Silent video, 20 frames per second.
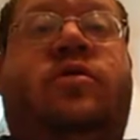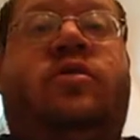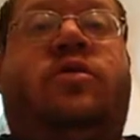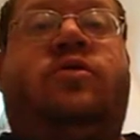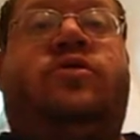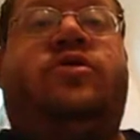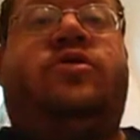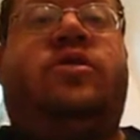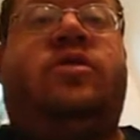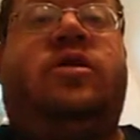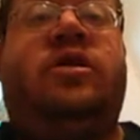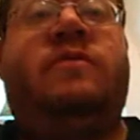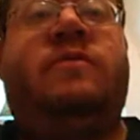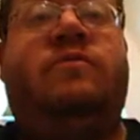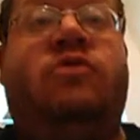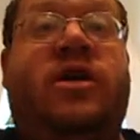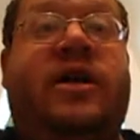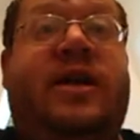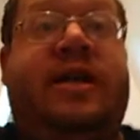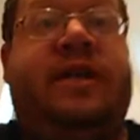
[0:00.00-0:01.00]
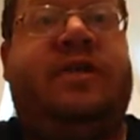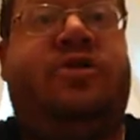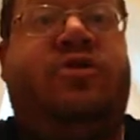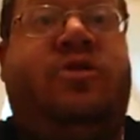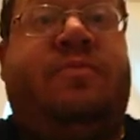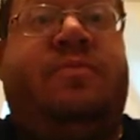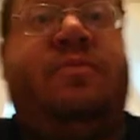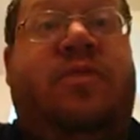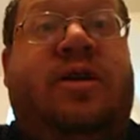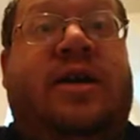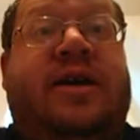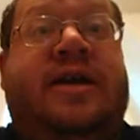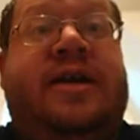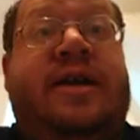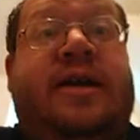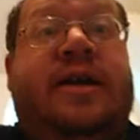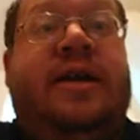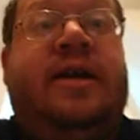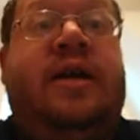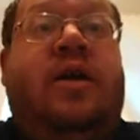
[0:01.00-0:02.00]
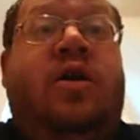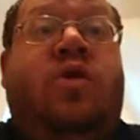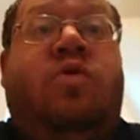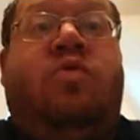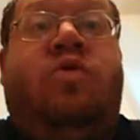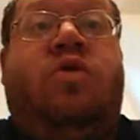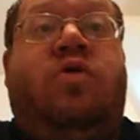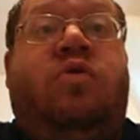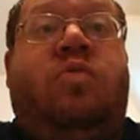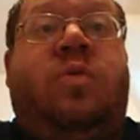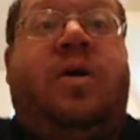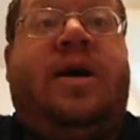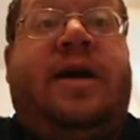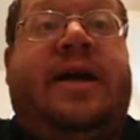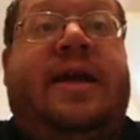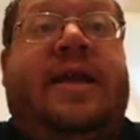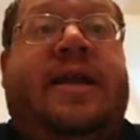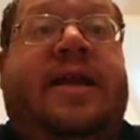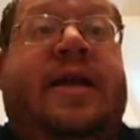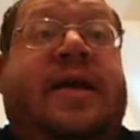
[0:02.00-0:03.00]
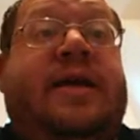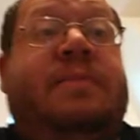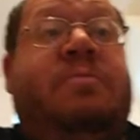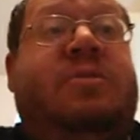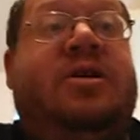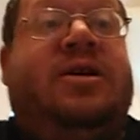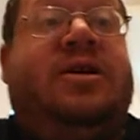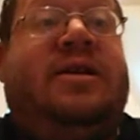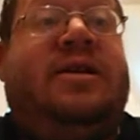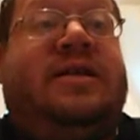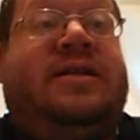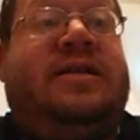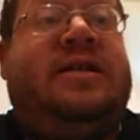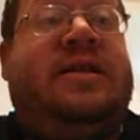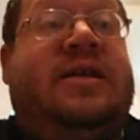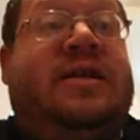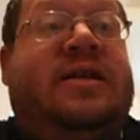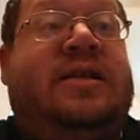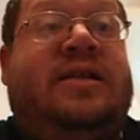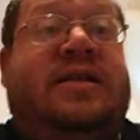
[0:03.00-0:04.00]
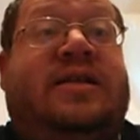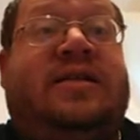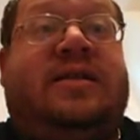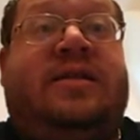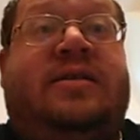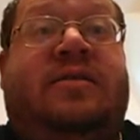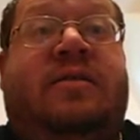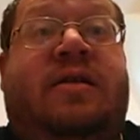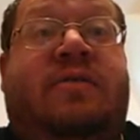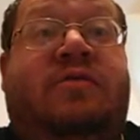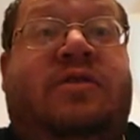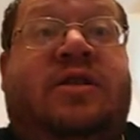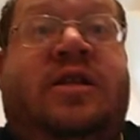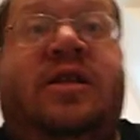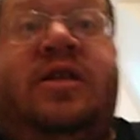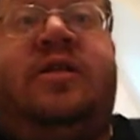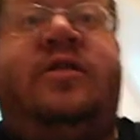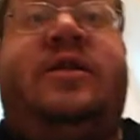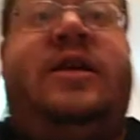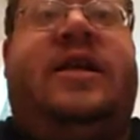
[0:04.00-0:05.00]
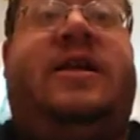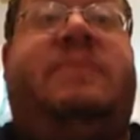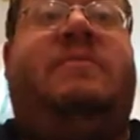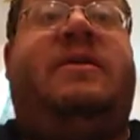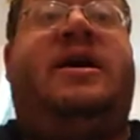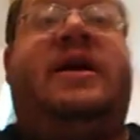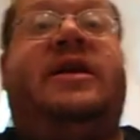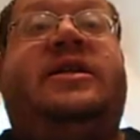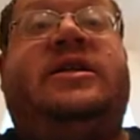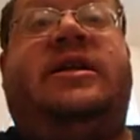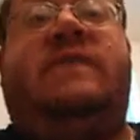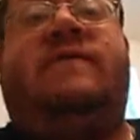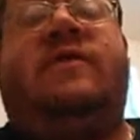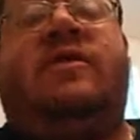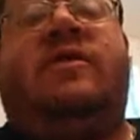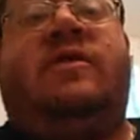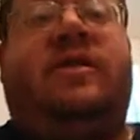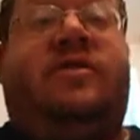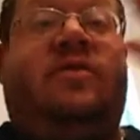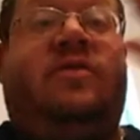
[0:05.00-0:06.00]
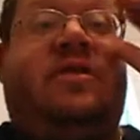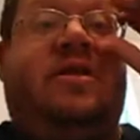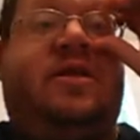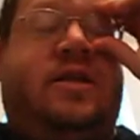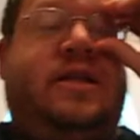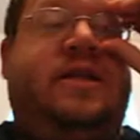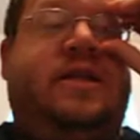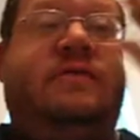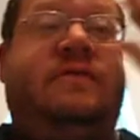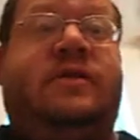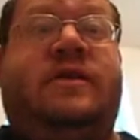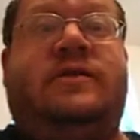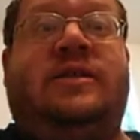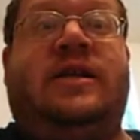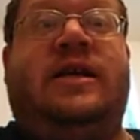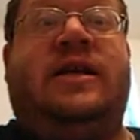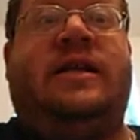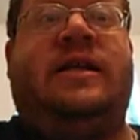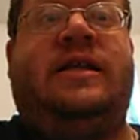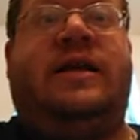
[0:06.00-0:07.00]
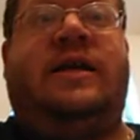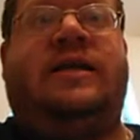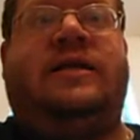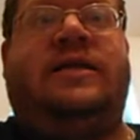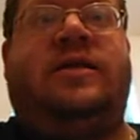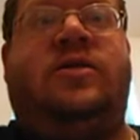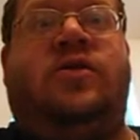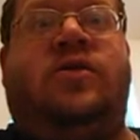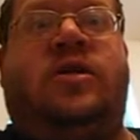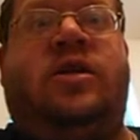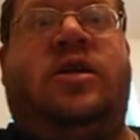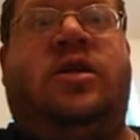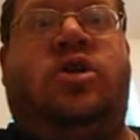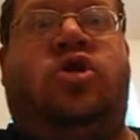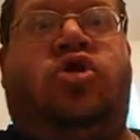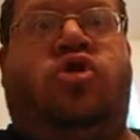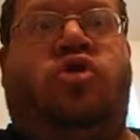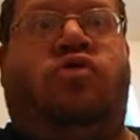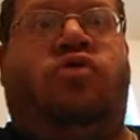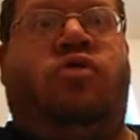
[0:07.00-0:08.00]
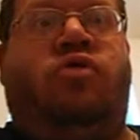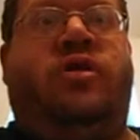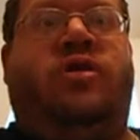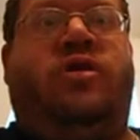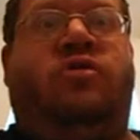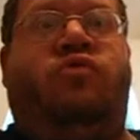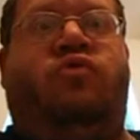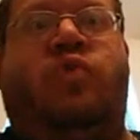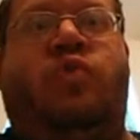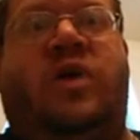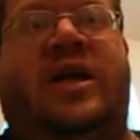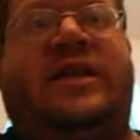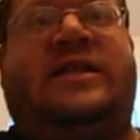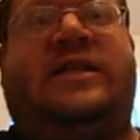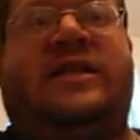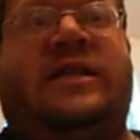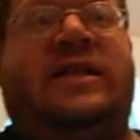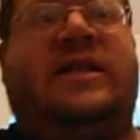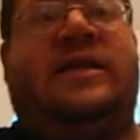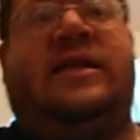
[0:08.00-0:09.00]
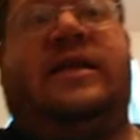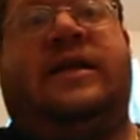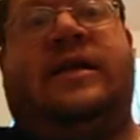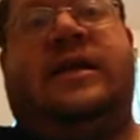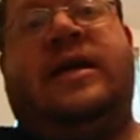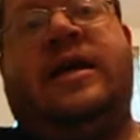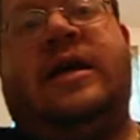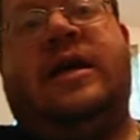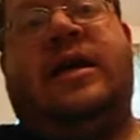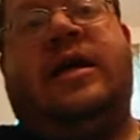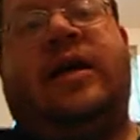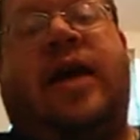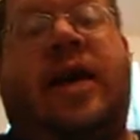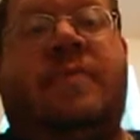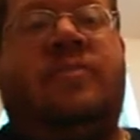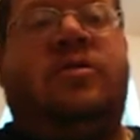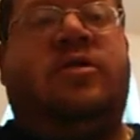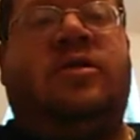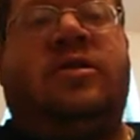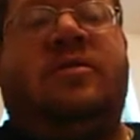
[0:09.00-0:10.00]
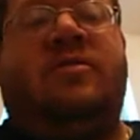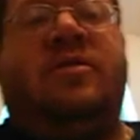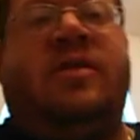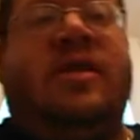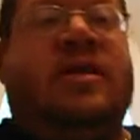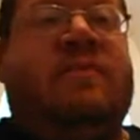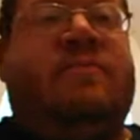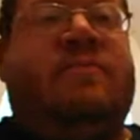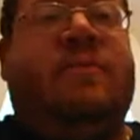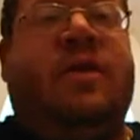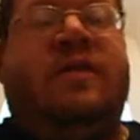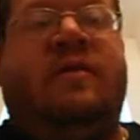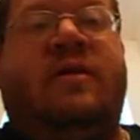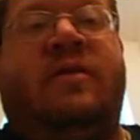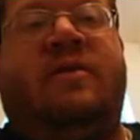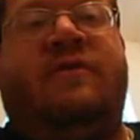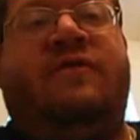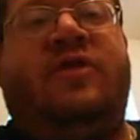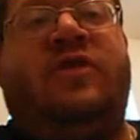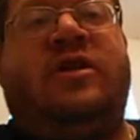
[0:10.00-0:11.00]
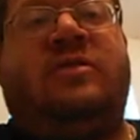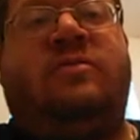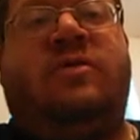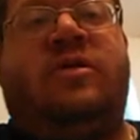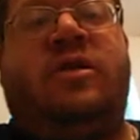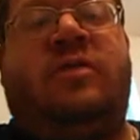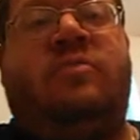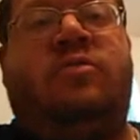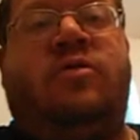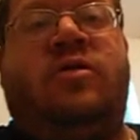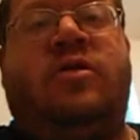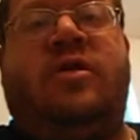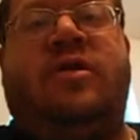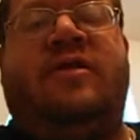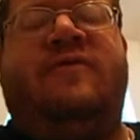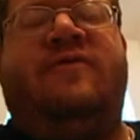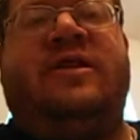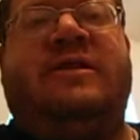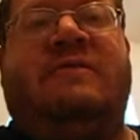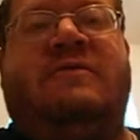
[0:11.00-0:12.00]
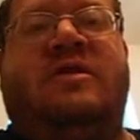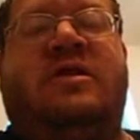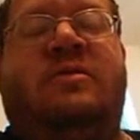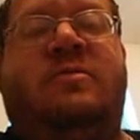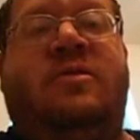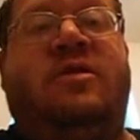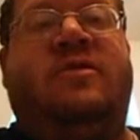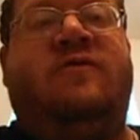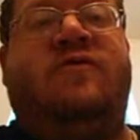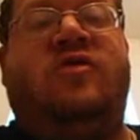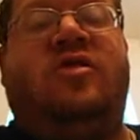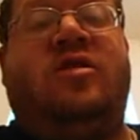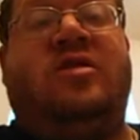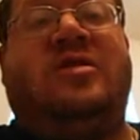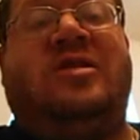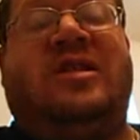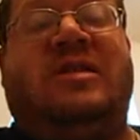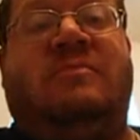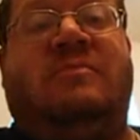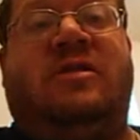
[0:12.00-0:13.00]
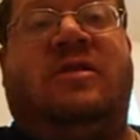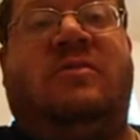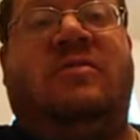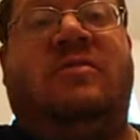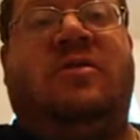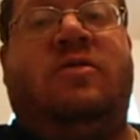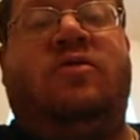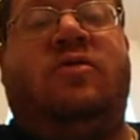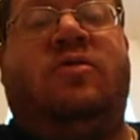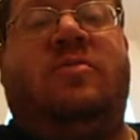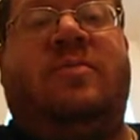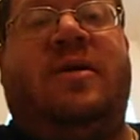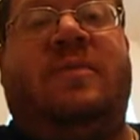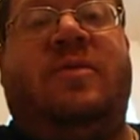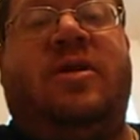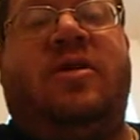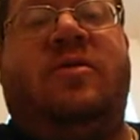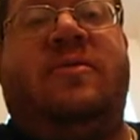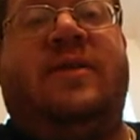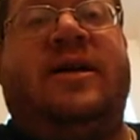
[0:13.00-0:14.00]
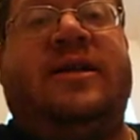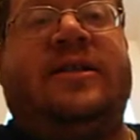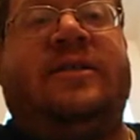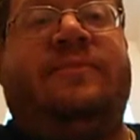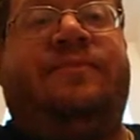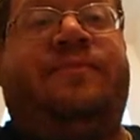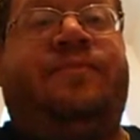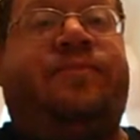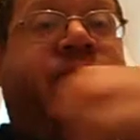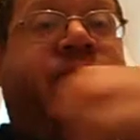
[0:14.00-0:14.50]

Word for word: Lucha Libre AAA worldwide because it it was an entertaining match. Even though I couldn't understand what they were saying, I still can enjoy the wrestling. Comment below and tell me you think. me our Facebook link below to giveaways every single month. Be able to send me something cool to my PO box.